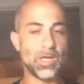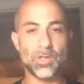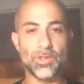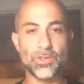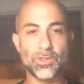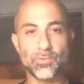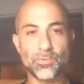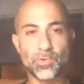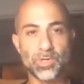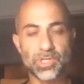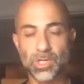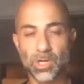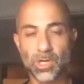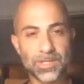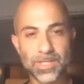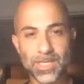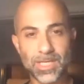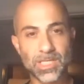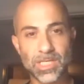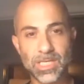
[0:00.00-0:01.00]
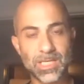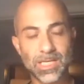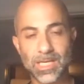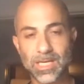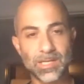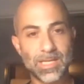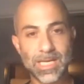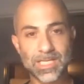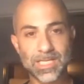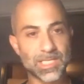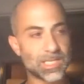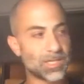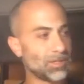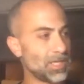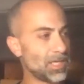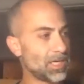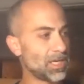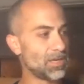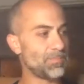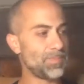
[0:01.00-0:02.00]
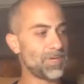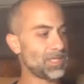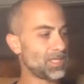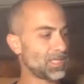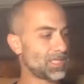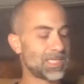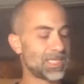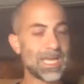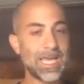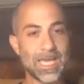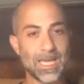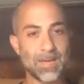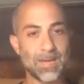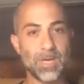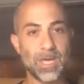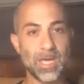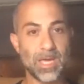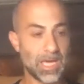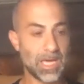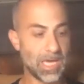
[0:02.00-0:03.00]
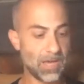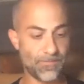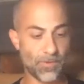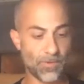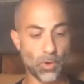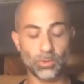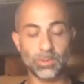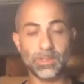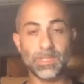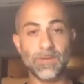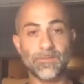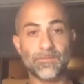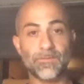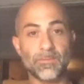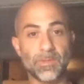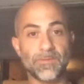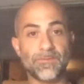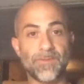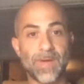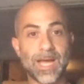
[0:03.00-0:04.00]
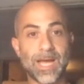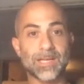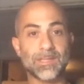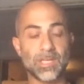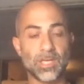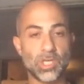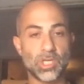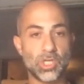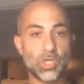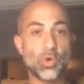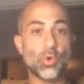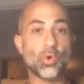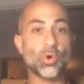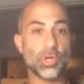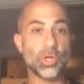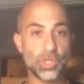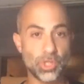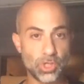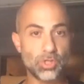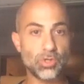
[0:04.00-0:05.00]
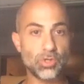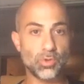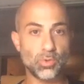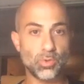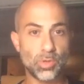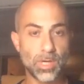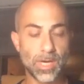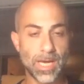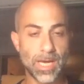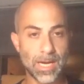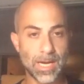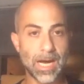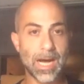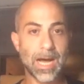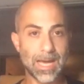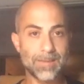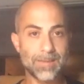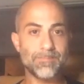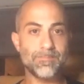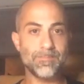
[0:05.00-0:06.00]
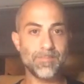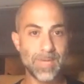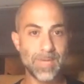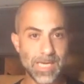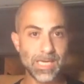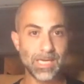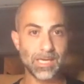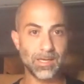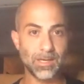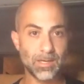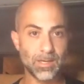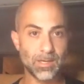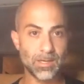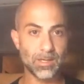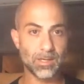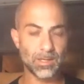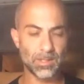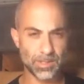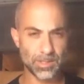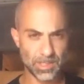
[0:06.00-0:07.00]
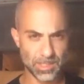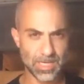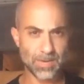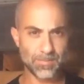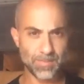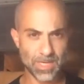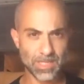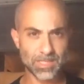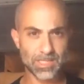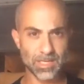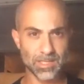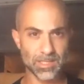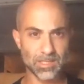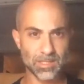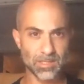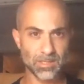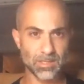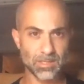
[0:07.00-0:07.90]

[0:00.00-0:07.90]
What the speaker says: the result isn't necessarily going to be the same, if only from the fact that you're you and I'm me. Does that make sense?